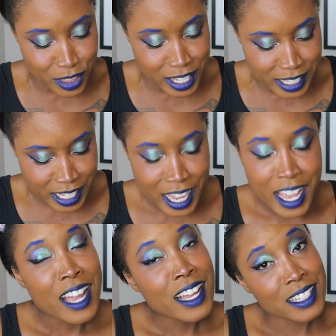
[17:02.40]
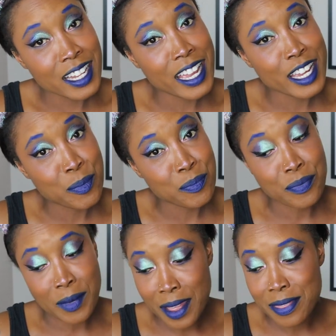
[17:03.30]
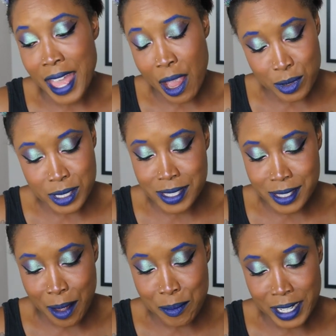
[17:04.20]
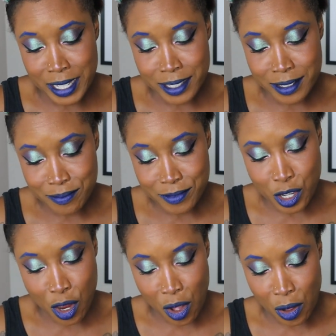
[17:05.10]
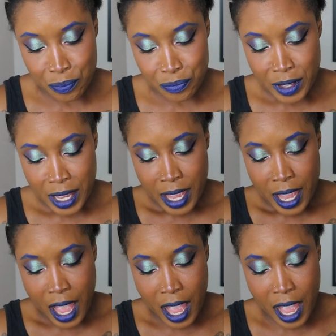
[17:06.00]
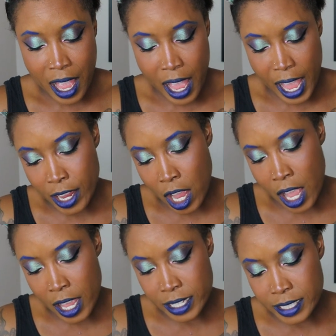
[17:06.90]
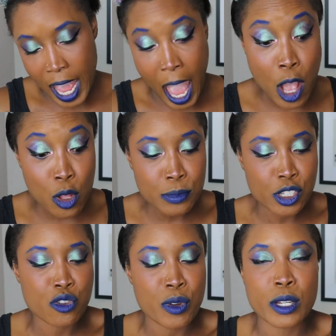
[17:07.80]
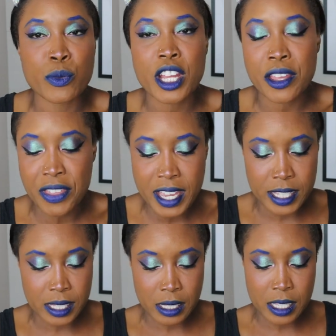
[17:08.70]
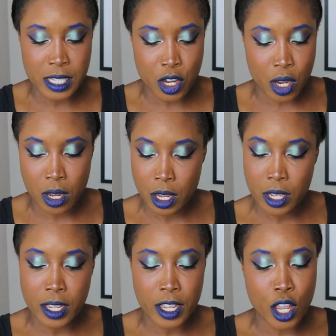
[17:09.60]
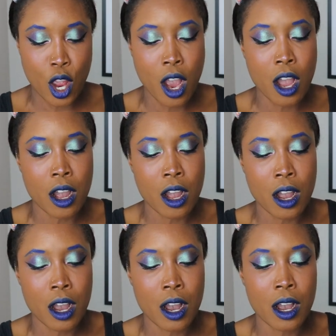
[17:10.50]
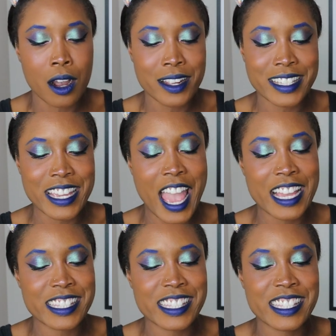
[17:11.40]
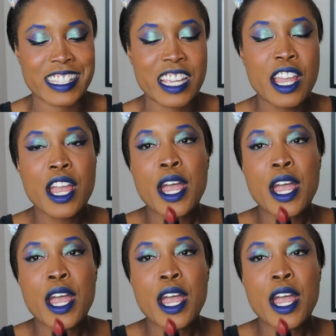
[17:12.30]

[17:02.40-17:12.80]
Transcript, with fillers: for this, like that was, I mean, y'all. Uh, I got Elm Street, which I think is, is it, oh yes.